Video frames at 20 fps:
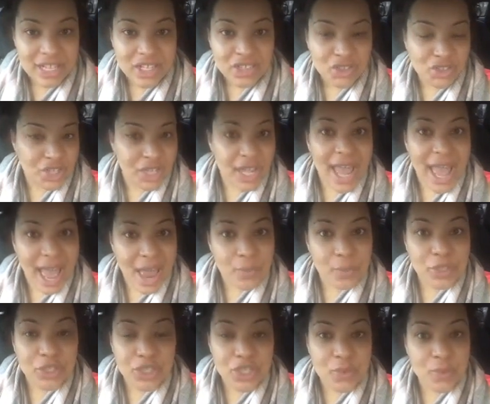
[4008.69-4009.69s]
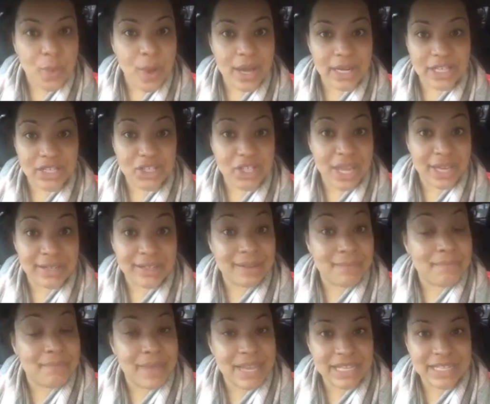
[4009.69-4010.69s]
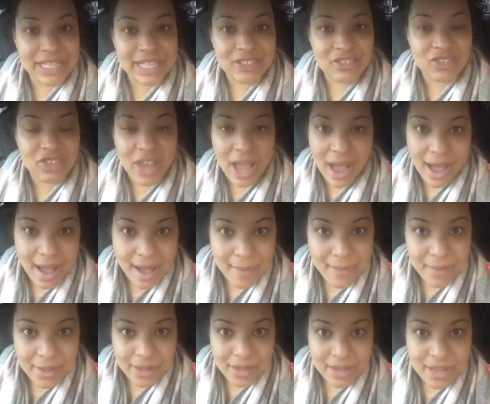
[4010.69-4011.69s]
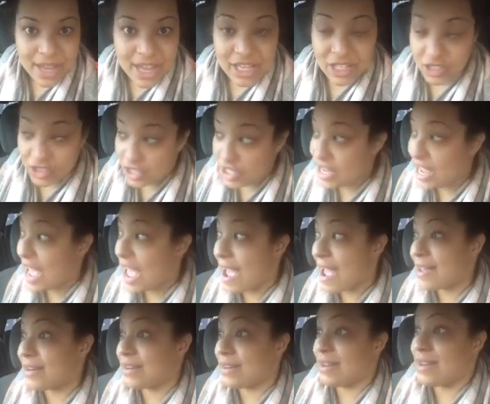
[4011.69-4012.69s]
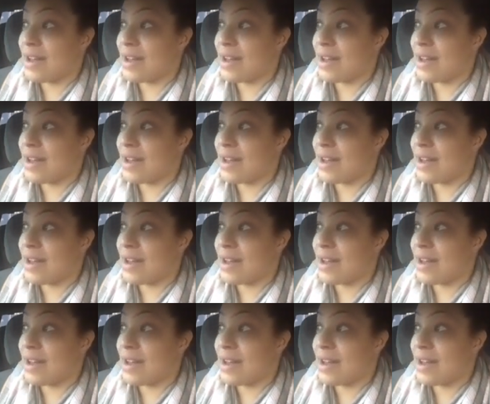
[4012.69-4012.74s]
She had what she wanted. She had an amazing job. She had,